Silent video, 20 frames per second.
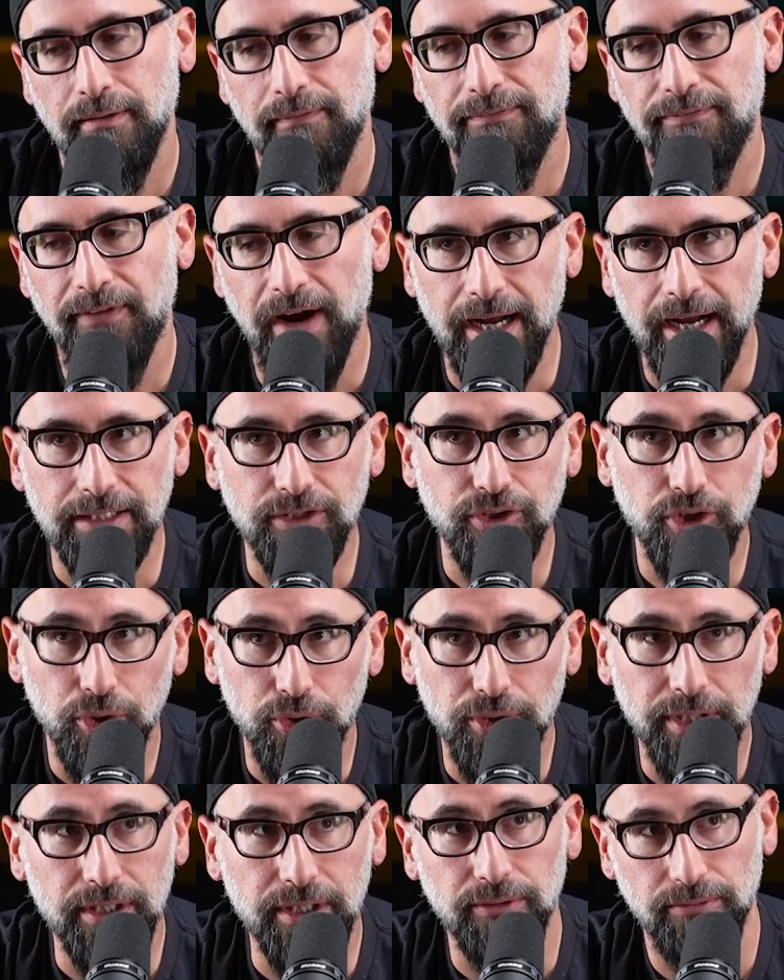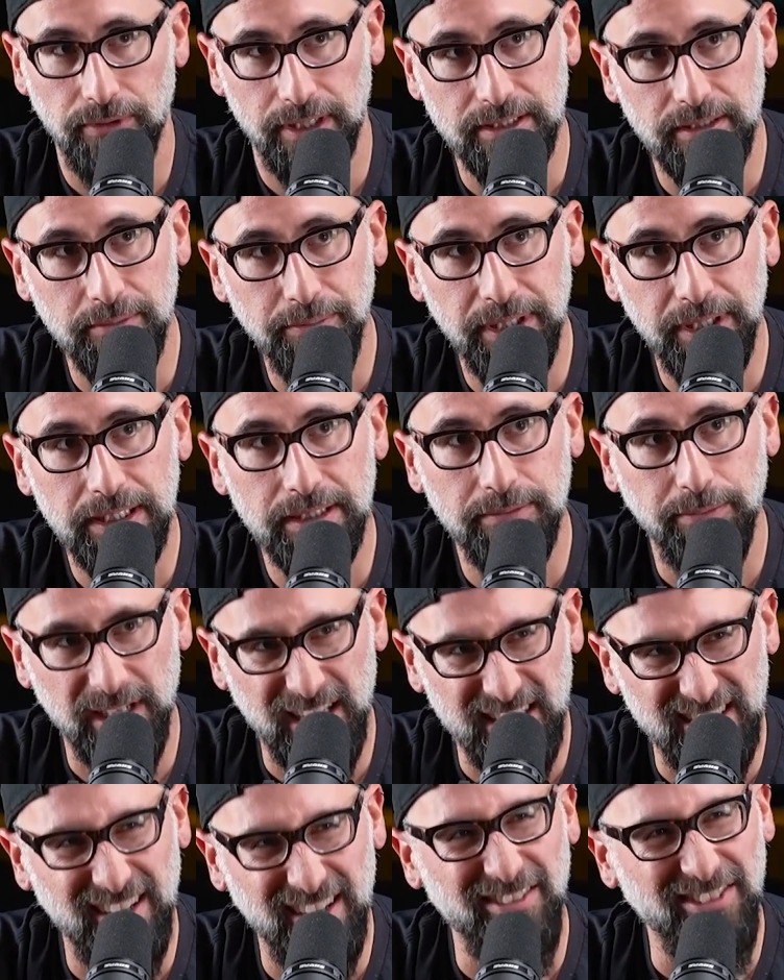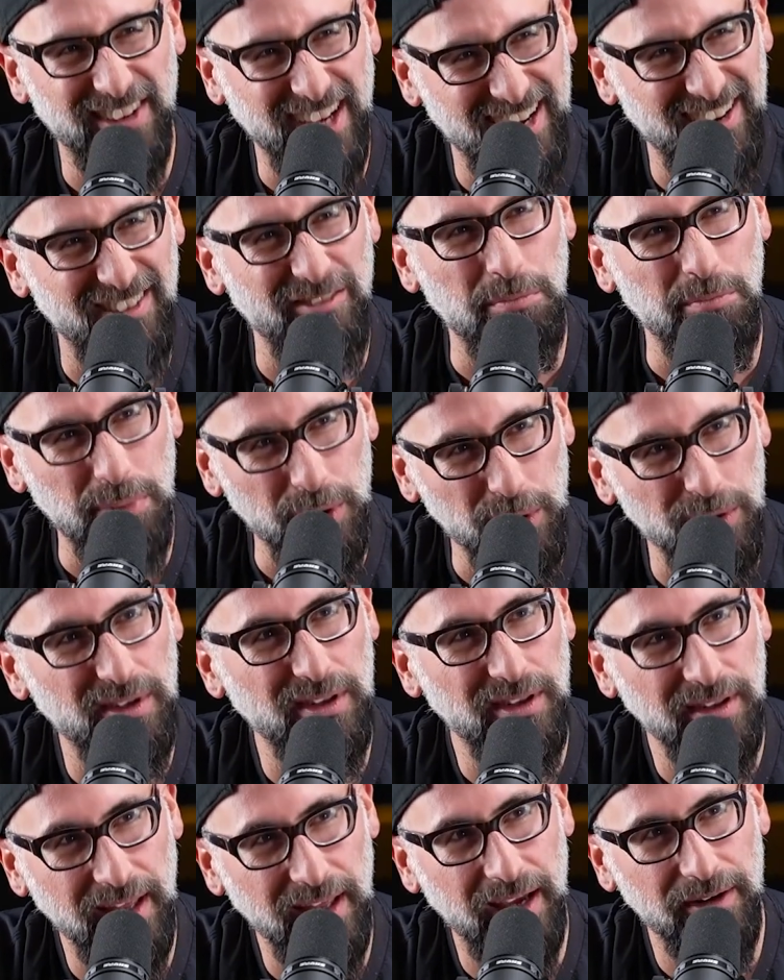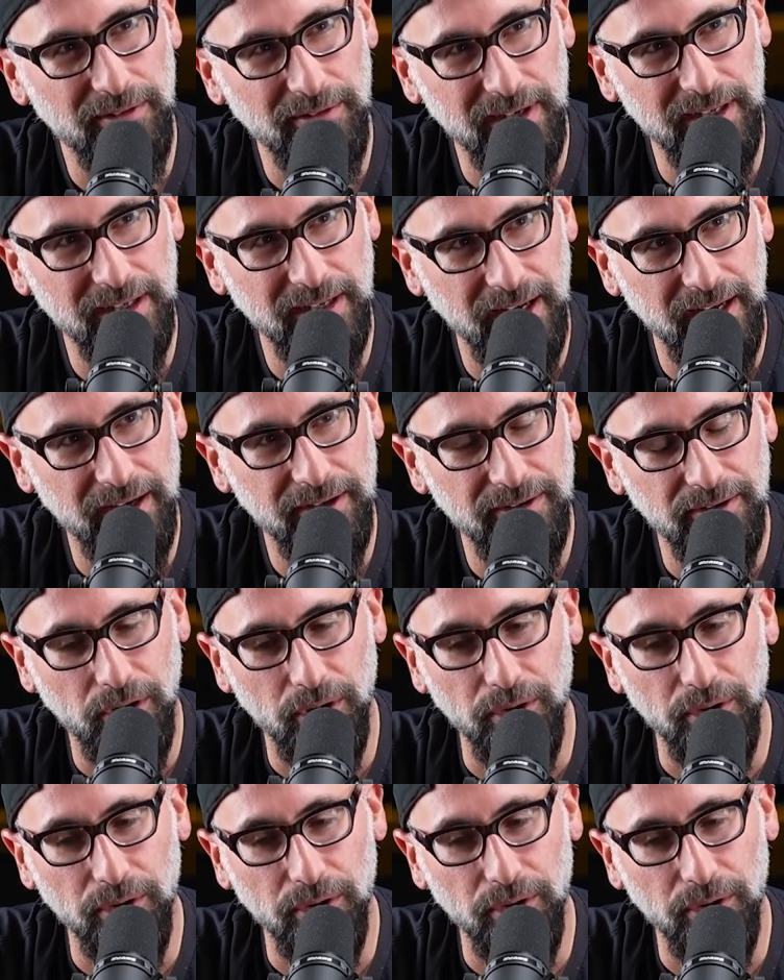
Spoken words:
fine tuning the recipes because I've kind of built that right now.